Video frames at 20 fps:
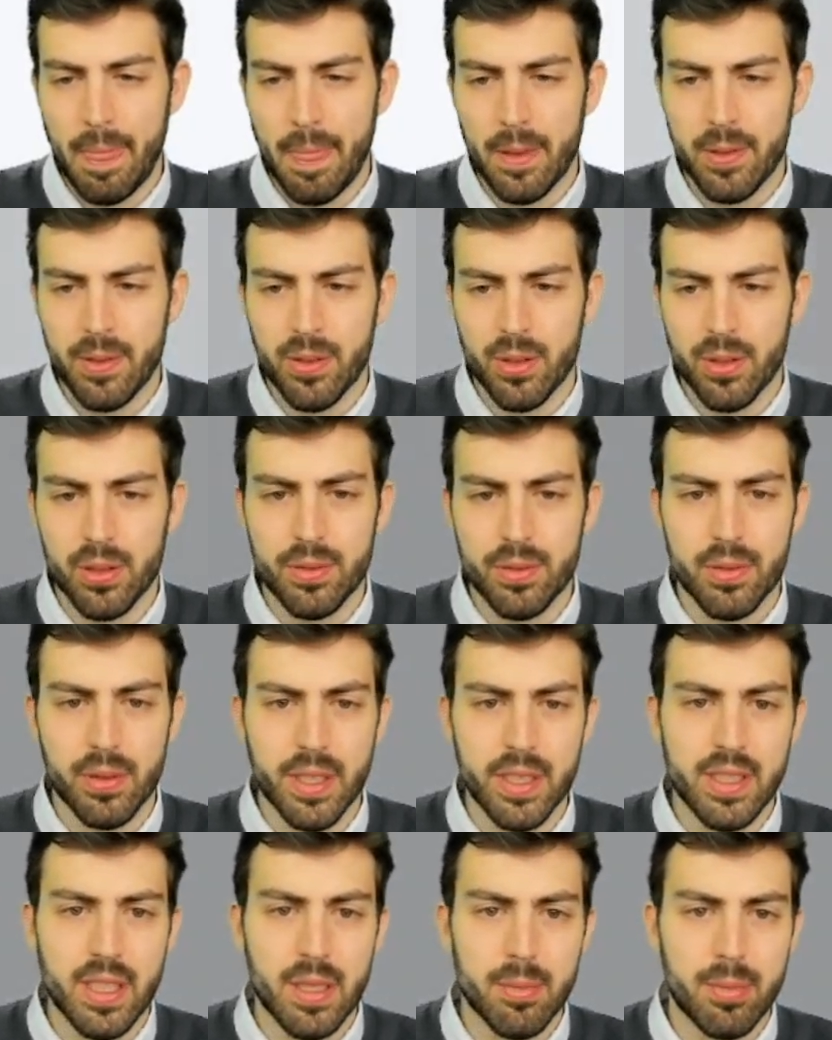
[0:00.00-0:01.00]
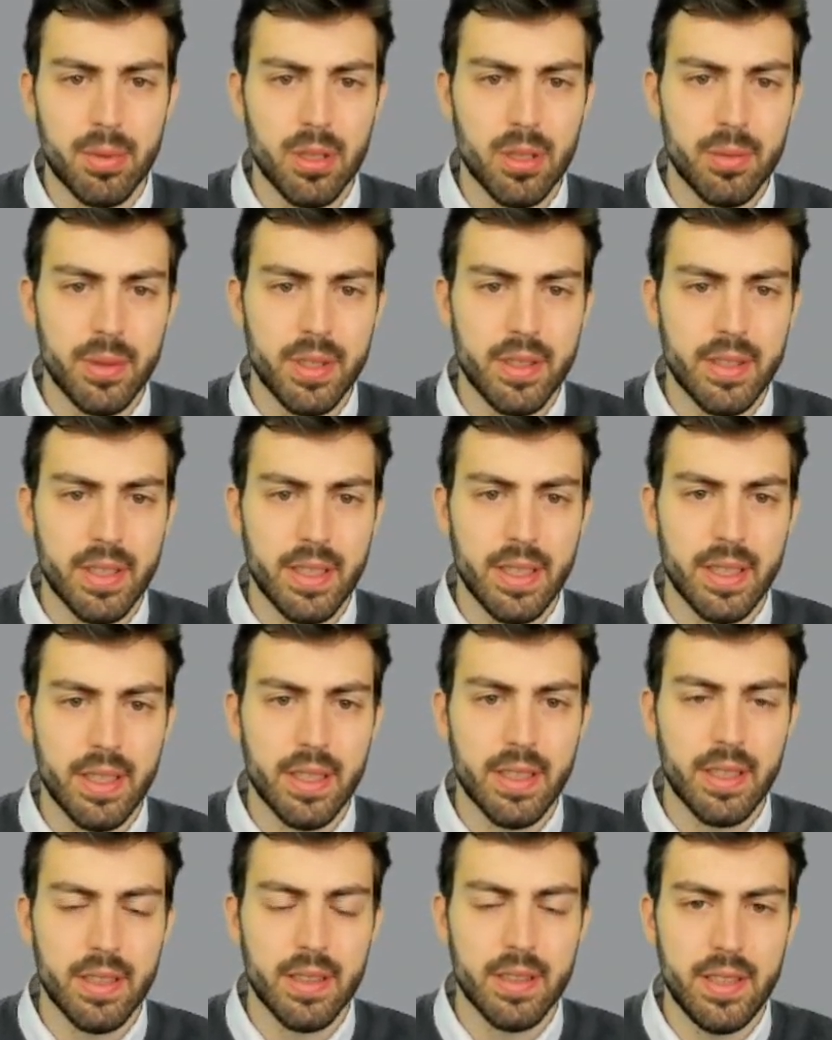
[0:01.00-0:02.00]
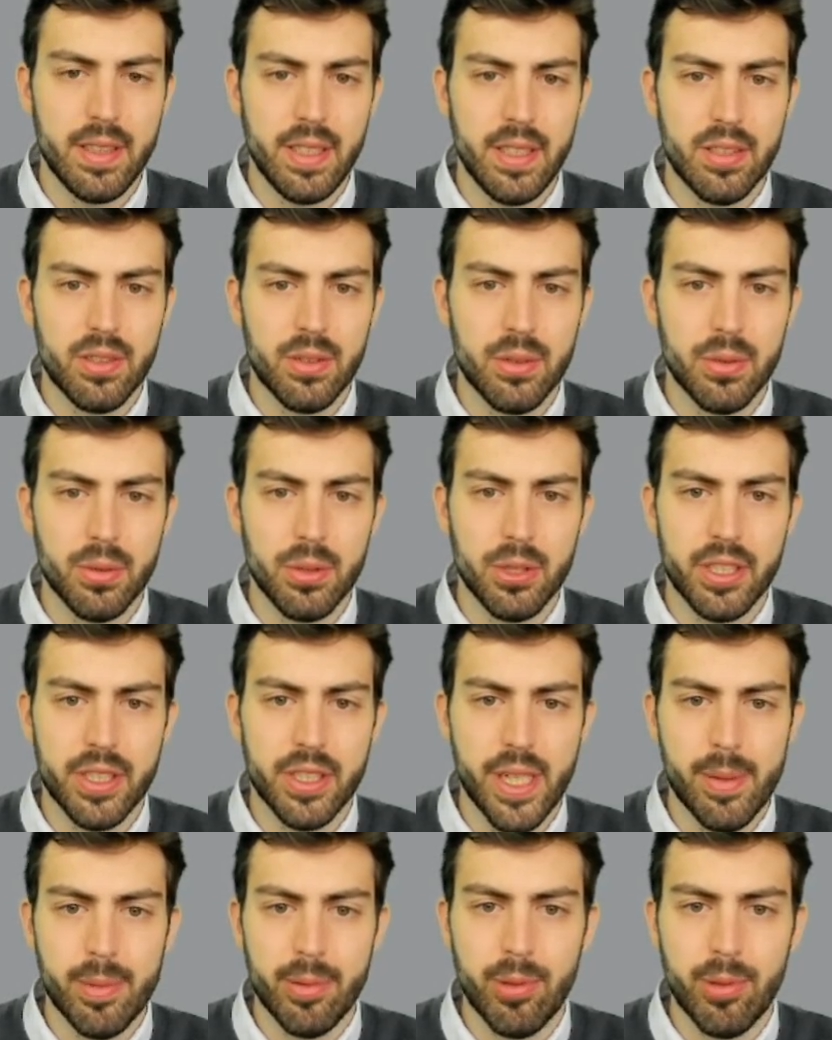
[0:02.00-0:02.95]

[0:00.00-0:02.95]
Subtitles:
So for example, we take these two shapes,